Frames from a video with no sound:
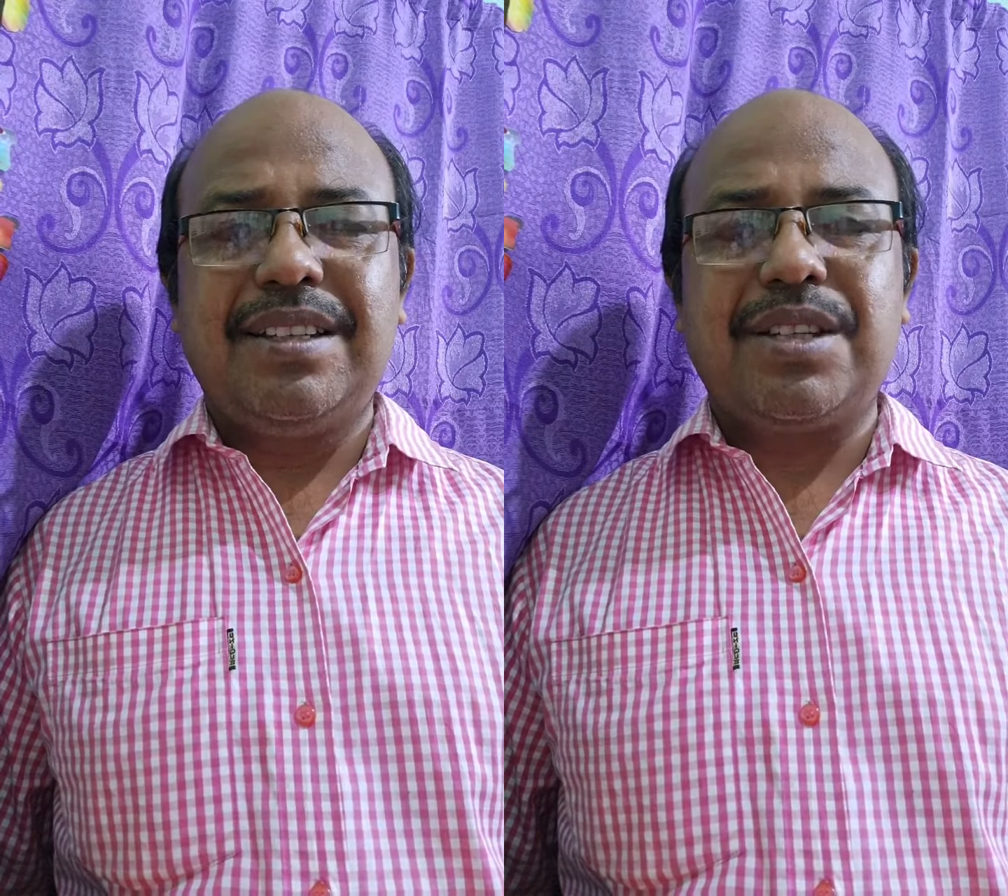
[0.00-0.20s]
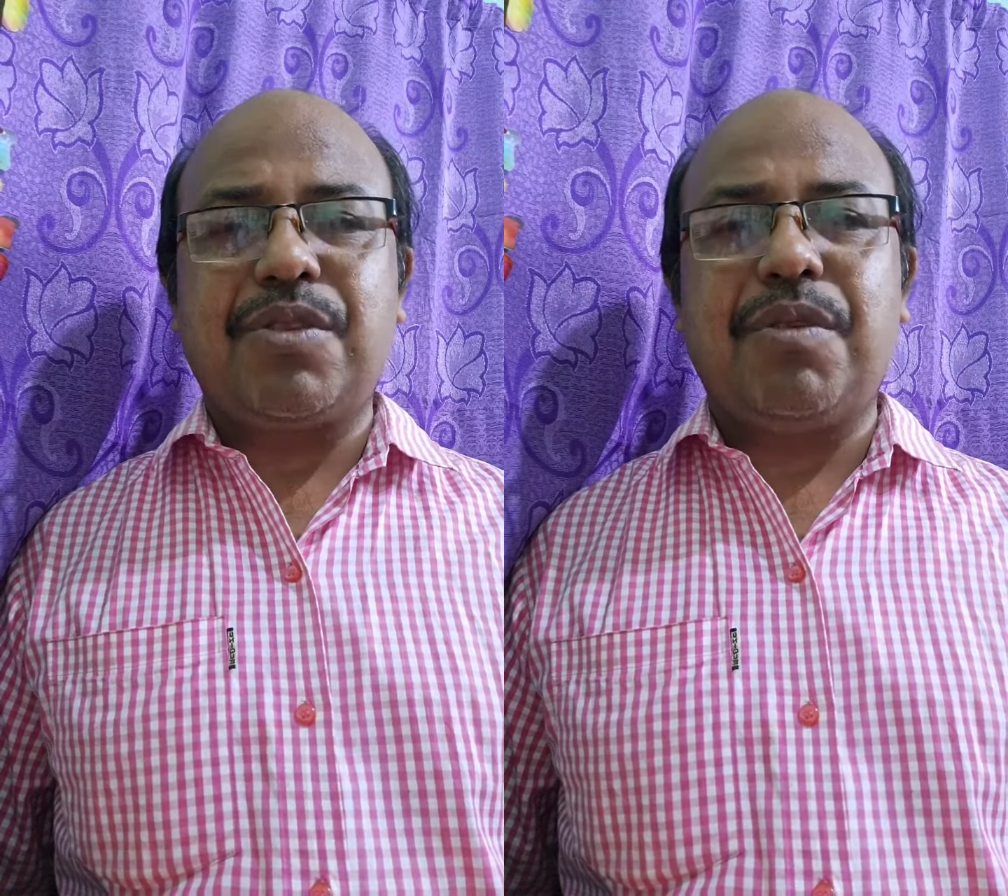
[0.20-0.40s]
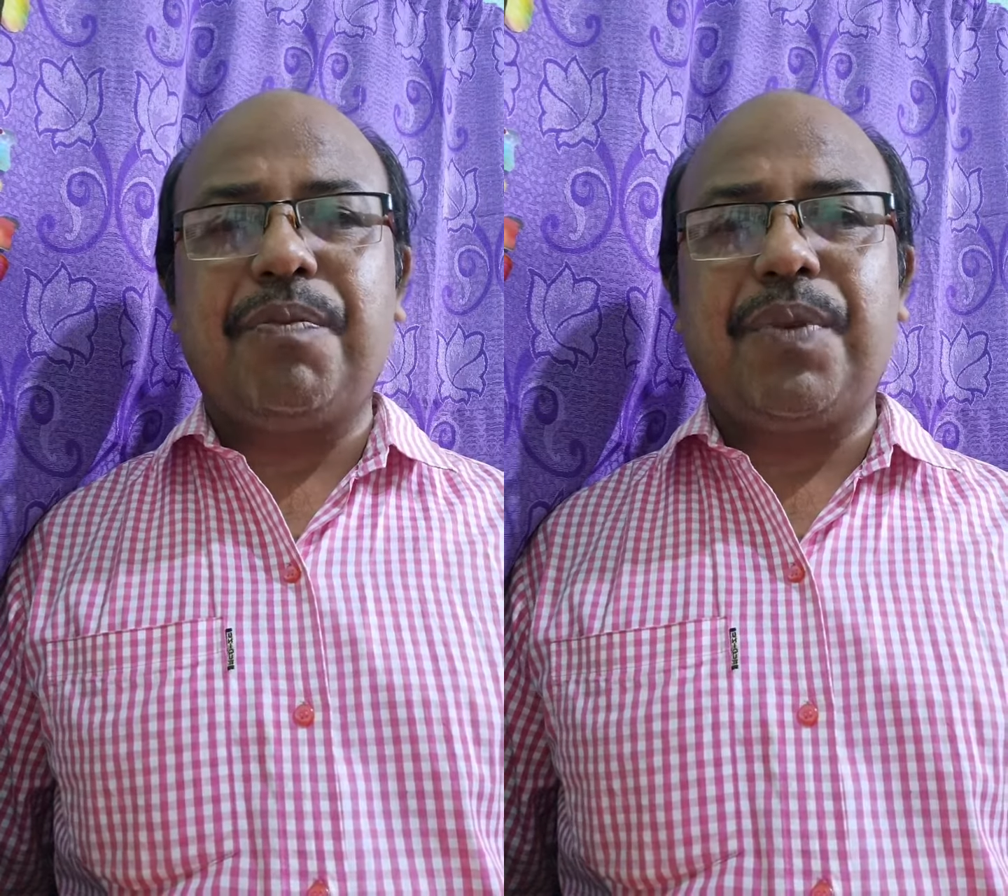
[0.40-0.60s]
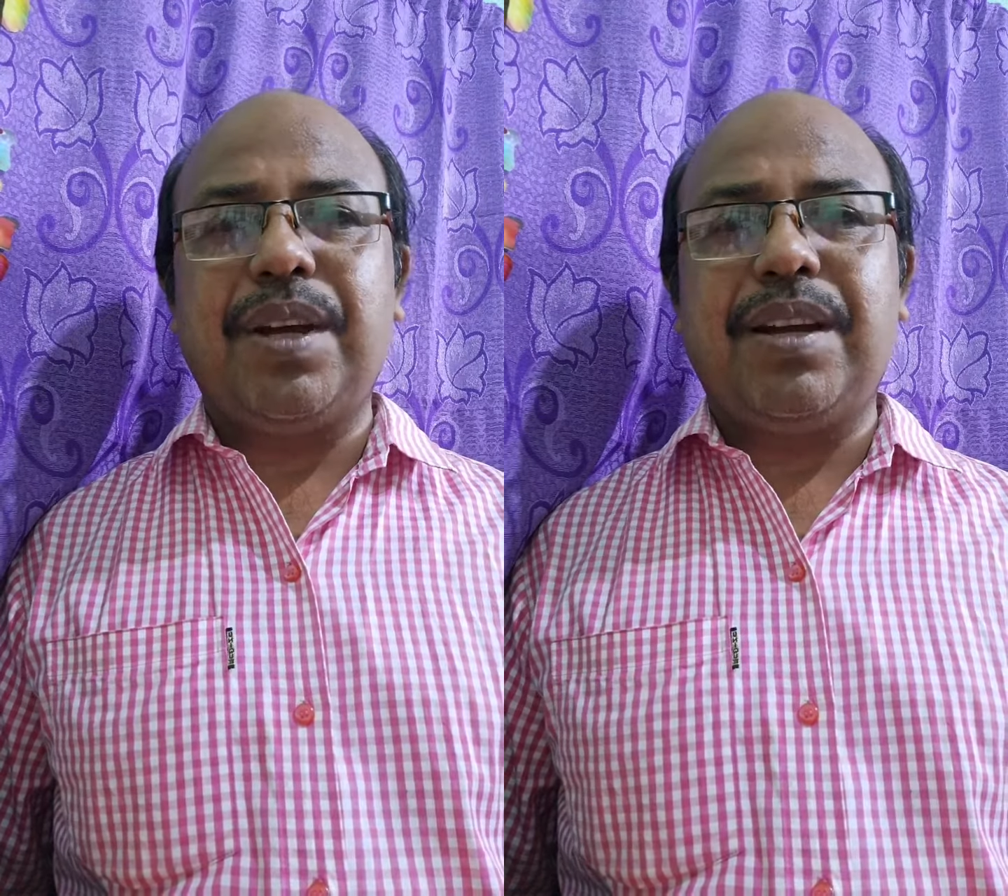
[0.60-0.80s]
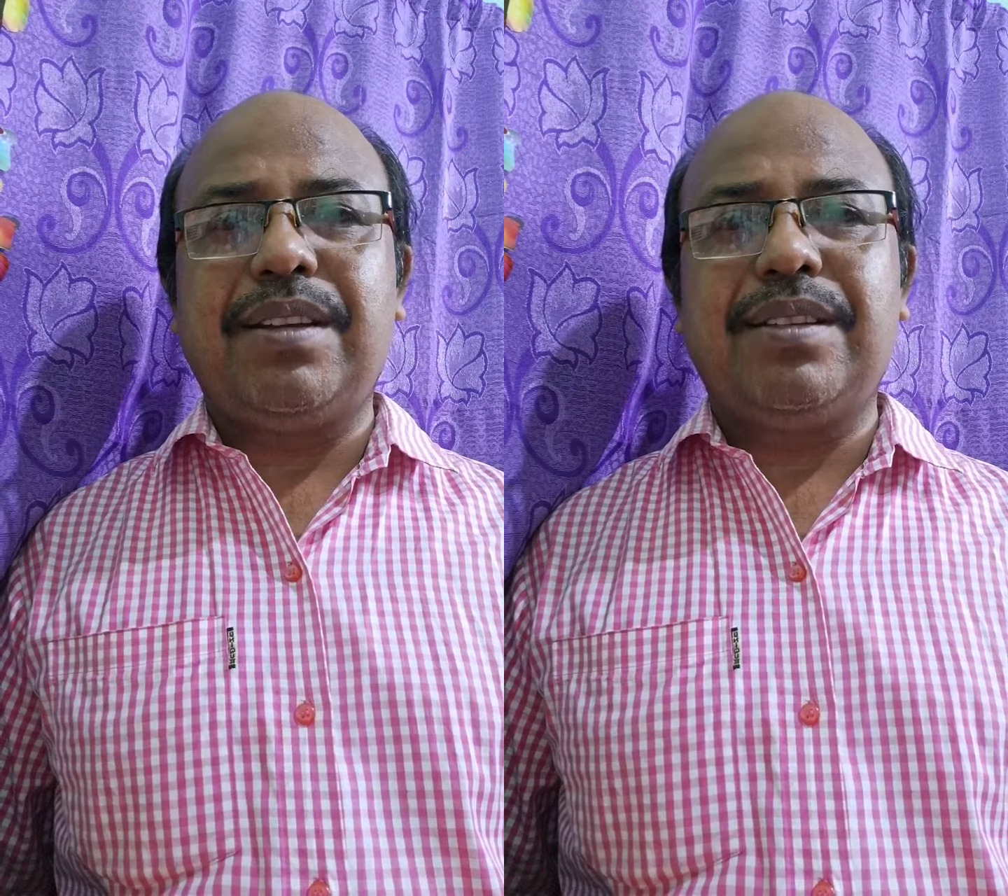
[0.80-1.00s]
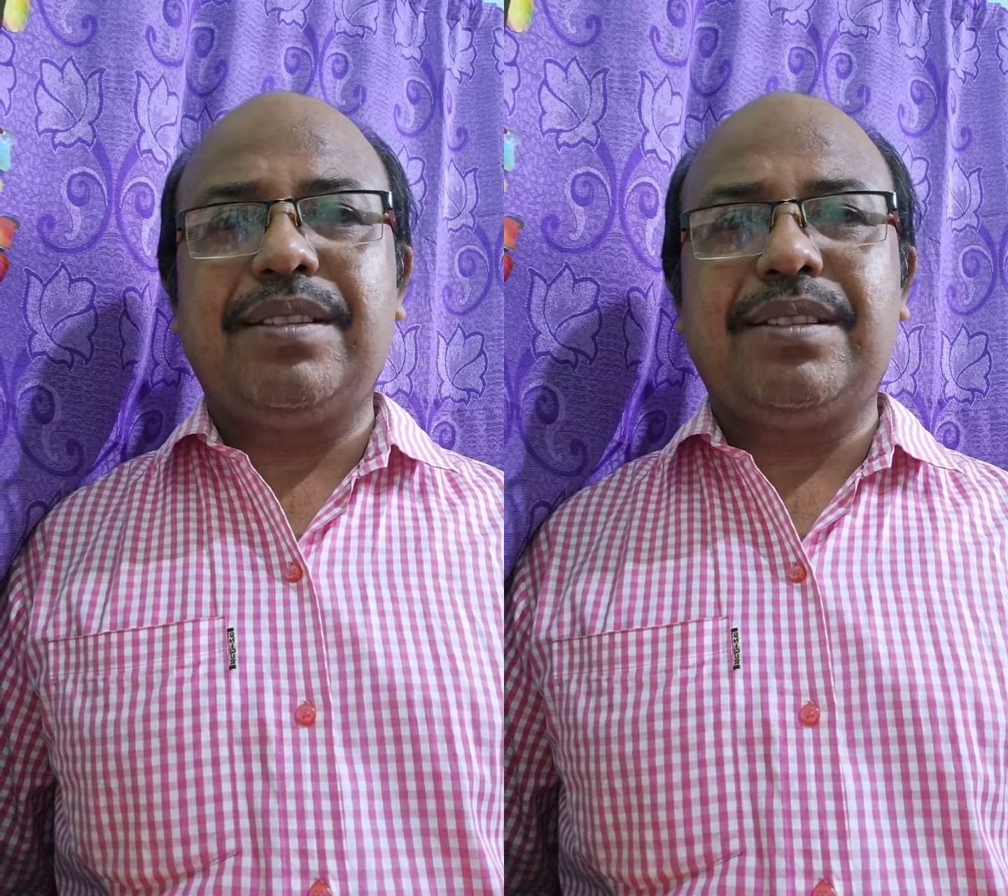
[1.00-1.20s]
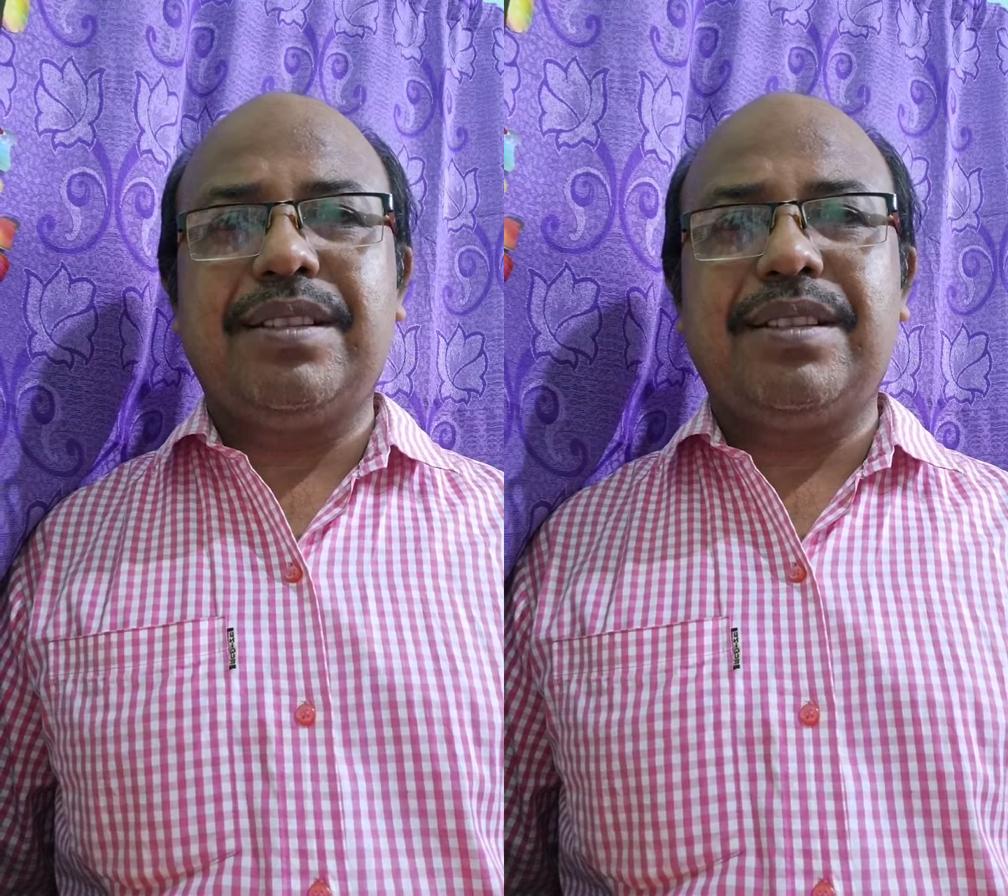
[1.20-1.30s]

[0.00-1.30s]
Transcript: Just compare